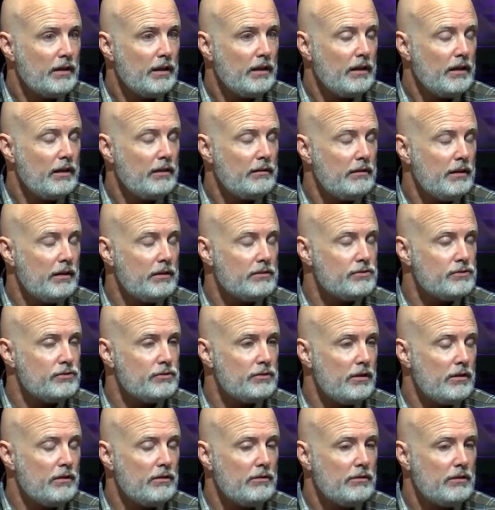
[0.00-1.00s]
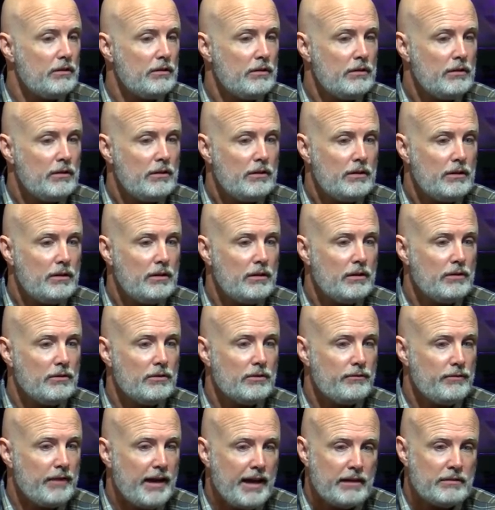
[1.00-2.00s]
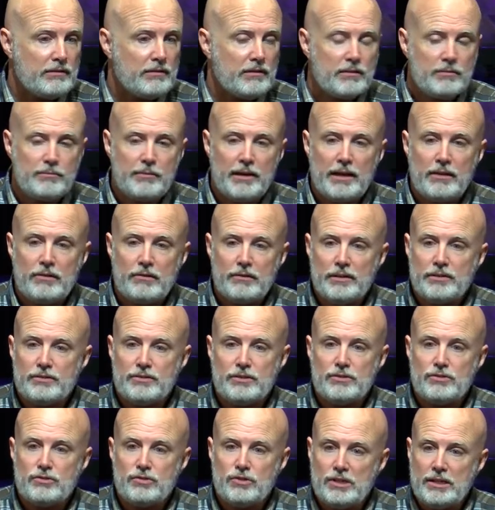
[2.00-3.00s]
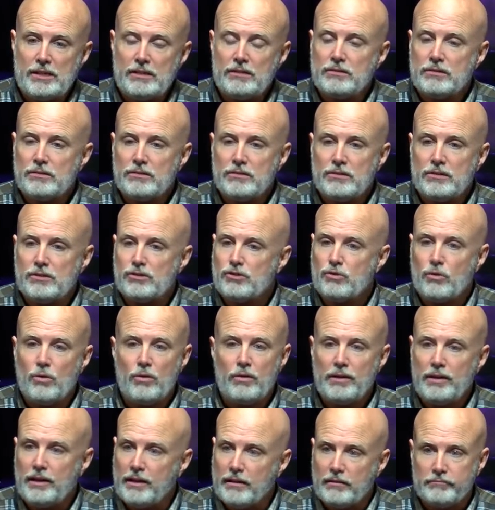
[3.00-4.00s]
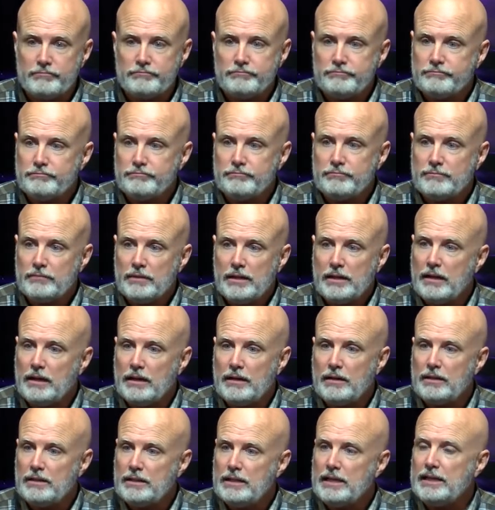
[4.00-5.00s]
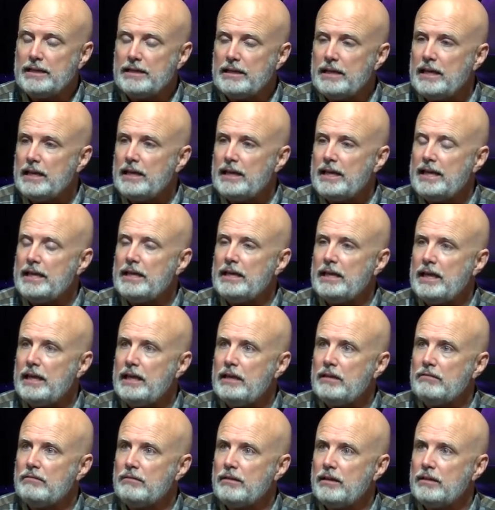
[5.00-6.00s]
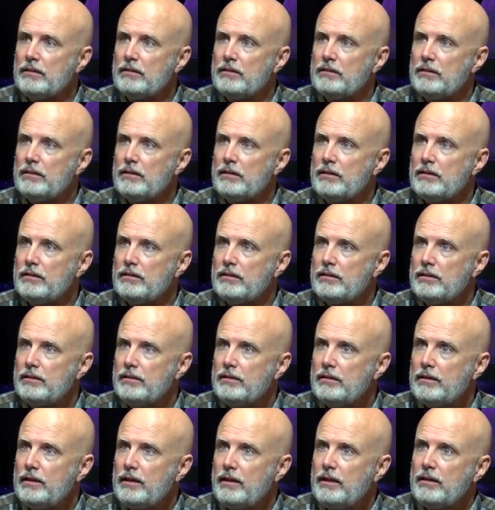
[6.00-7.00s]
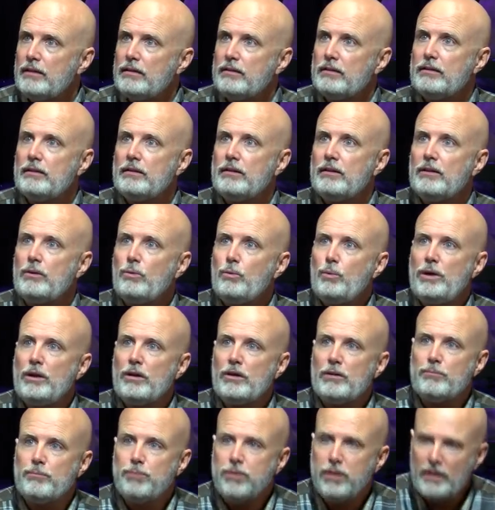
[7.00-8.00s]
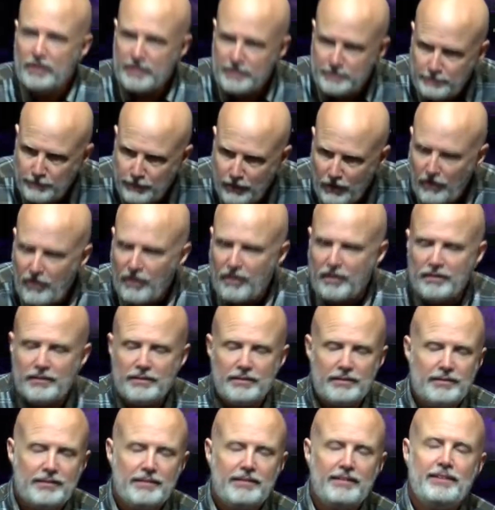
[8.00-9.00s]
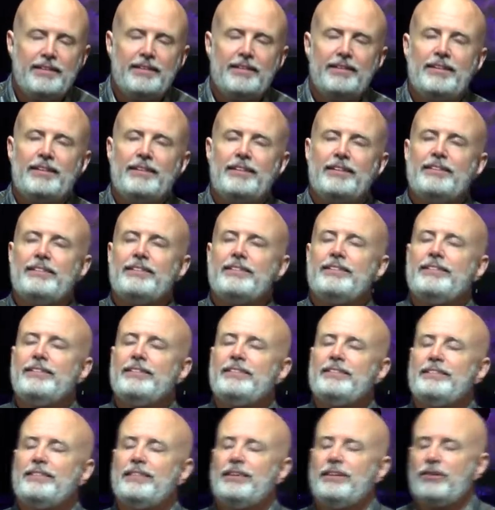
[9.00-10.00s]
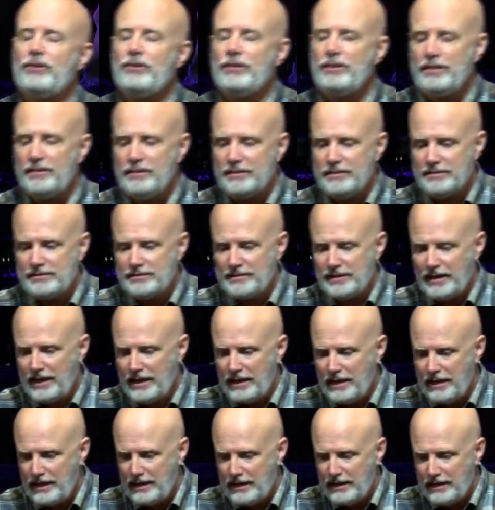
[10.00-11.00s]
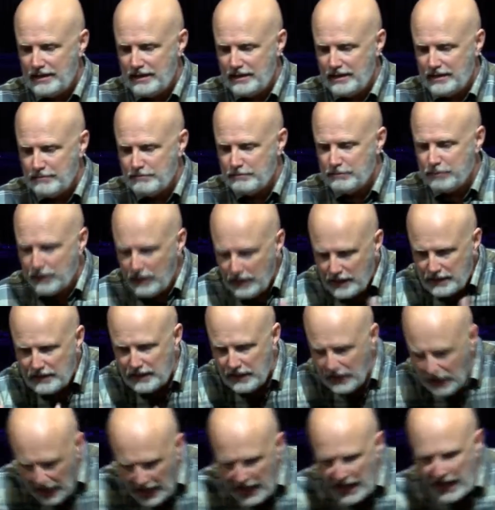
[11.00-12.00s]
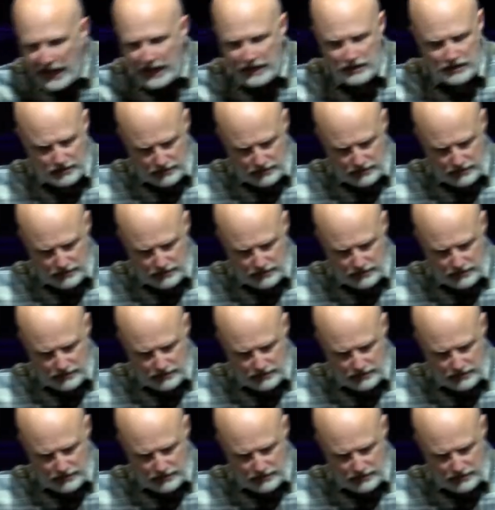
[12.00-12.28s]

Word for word: And, and so, you know, the fact of the matter is, is Jesus destroyed him. Uh, he, he, we are blood bought. There is a bloodline